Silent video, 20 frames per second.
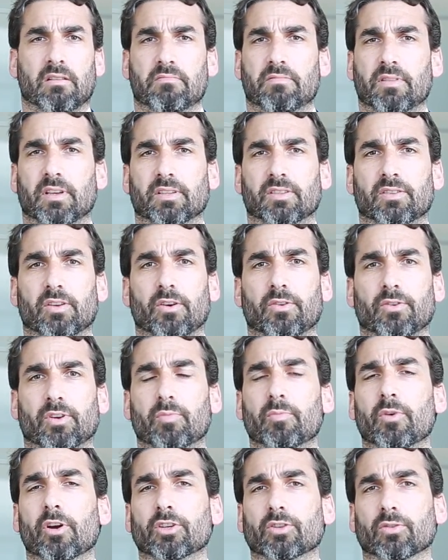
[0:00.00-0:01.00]
There's no
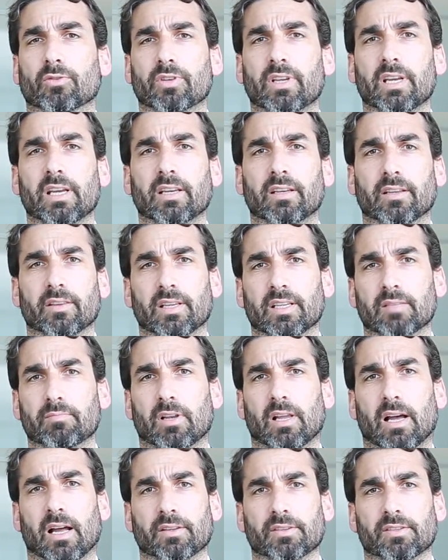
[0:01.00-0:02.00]
commercial need in these
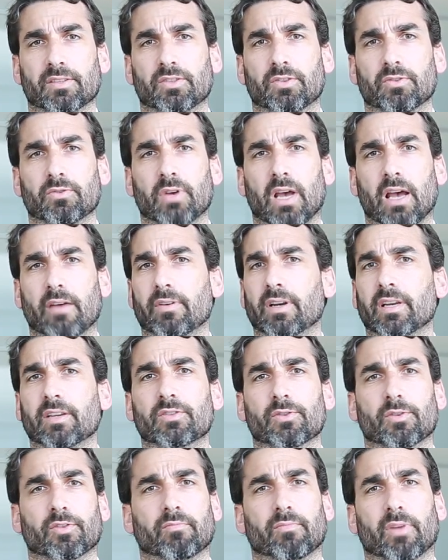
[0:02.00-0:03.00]
plants to have any
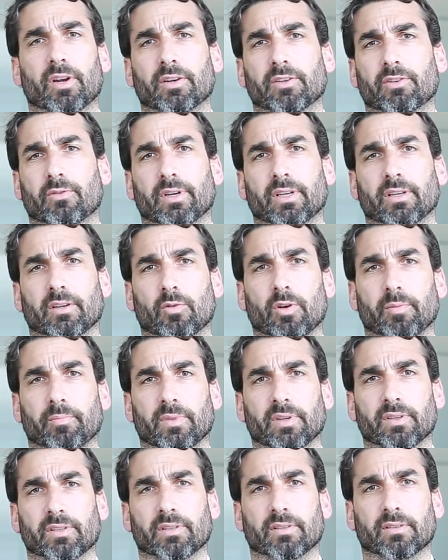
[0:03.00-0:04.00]
sort of monitoring
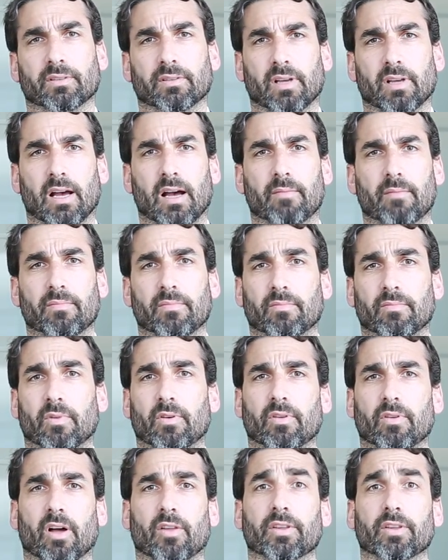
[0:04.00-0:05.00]
equipment
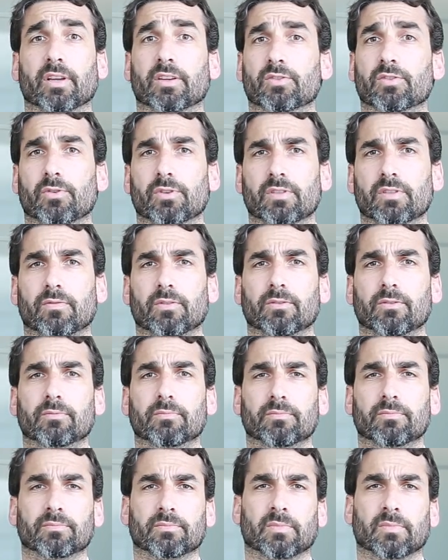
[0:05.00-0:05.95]
on the exhaust flue.